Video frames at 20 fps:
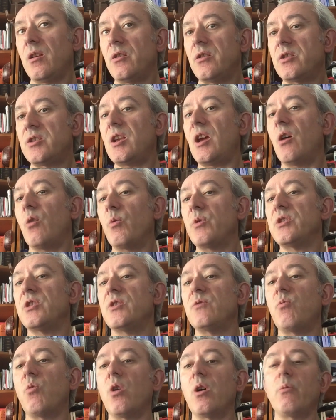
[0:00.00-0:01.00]
cell, which
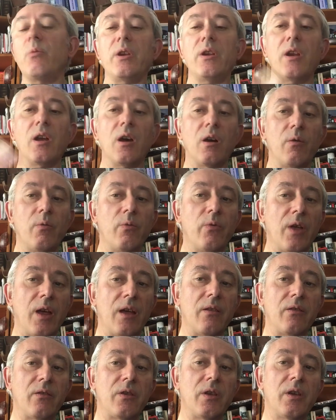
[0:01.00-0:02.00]
is why we know
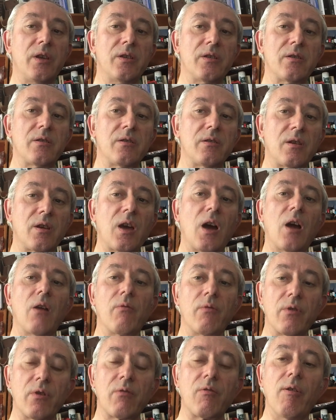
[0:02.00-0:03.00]
that these, the
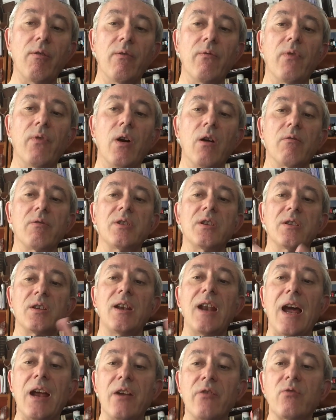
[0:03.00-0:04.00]
current coronavirus is a
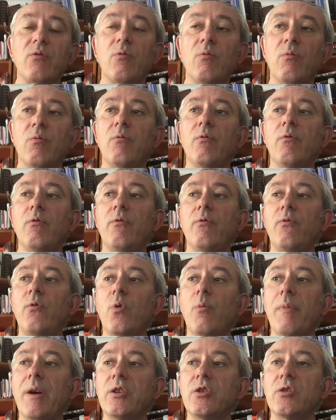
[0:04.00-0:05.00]
natural
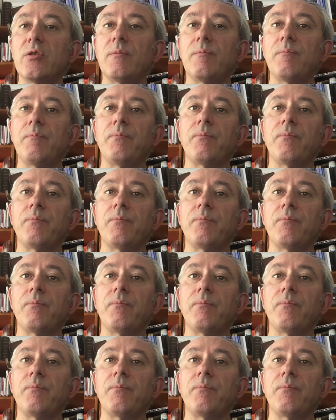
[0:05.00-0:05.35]
formation.